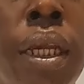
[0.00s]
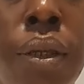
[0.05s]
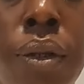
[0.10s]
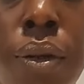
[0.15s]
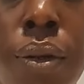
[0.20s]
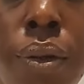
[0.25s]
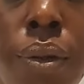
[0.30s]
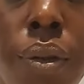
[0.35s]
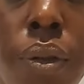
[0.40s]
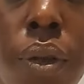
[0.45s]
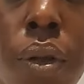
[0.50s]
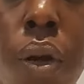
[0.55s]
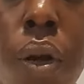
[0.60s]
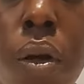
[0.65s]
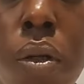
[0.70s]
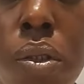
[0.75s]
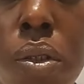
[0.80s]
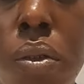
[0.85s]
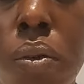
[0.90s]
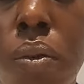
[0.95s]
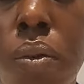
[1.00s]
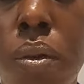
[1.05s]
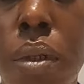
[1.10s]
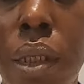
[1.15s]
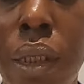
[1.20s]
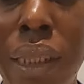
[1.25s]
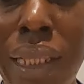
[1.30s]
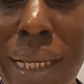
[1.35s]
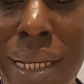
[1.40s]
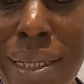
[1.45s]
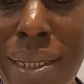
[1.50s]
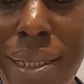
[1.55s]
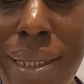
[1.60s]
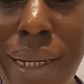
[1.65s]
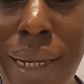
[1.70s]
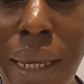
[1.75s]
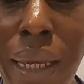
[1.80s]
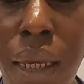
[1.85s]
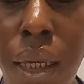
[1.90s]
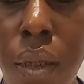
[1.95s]
you're also
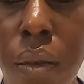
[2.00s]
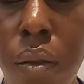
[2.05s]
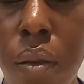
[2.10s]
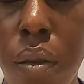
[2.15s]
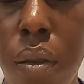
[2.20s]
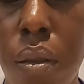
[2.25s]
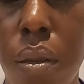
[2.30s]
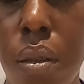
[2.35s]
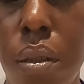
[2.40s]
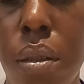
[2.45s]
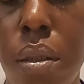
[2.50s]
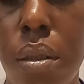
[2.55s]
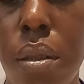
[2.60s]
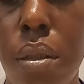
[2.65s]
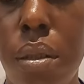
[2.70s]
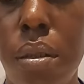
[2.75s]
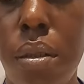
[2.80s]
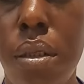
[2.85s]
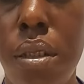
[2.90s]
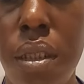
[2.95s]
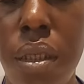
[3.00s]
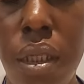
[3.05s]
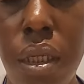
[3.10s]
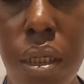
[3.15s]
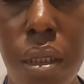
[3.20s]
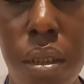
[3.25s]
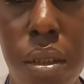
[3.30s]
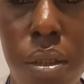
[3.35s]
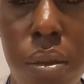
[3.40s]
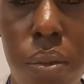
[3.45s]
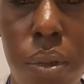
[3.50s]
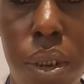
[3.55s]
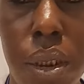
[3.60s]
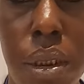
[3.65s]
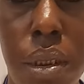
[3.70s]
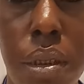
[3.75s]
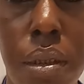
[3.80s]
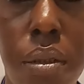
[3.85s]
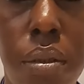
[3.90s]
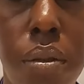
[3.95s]
listening to the
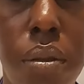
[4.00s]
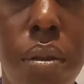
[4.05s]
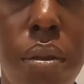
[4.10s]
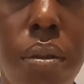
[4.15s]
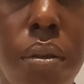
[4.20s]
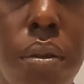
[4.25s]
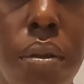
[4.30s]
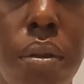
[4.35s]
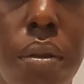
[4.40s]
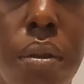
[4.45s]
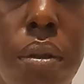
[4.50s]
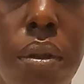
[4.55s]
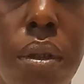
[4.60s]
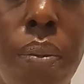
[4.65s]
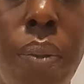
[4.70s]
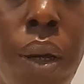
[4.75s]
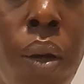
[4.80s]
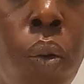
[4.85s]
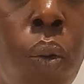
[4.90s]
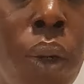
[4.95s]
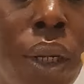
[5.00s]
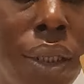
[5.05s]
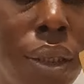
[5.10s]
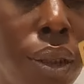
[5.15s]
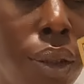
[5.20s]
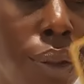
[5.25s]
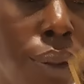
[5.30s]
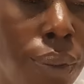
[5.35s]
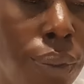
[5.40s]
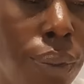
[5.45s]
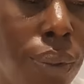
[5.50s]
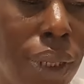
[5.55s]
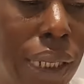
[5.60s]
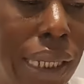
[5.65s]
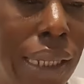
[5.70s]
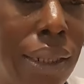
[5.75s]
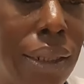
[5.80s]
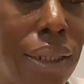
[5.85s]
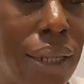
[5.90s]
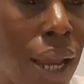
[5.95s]
intuition about what you
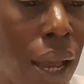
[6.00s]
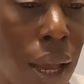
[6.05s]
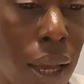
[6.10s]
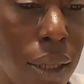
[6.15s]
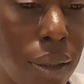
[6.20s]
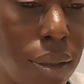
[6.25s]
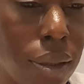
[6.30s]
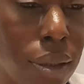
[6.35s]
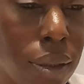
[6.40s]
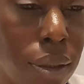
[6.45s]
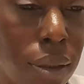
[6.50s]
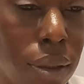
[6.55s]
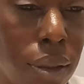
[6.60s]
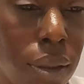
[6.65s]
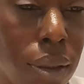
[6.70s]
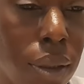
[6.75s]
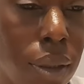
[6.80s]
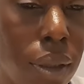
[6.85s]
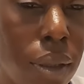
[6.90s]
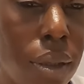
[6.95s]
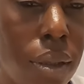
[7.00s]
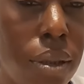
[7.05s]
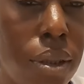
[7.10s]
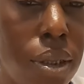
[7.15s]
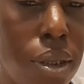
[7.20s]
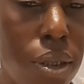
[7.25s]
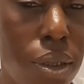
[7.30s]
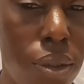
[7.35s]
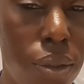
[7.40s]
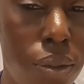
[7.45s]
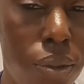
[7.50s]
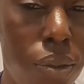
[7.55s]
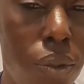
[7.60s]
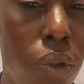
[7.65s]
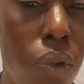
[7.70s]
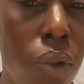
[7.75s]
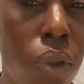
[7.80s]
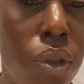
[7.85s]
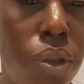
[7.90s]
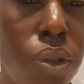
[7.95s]
need not to do
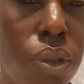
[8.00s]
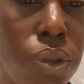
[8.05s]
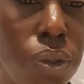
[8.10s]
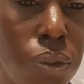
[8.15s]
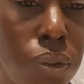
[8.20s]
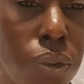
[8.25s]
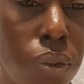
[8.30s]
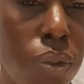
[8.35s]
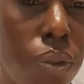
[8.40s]
or do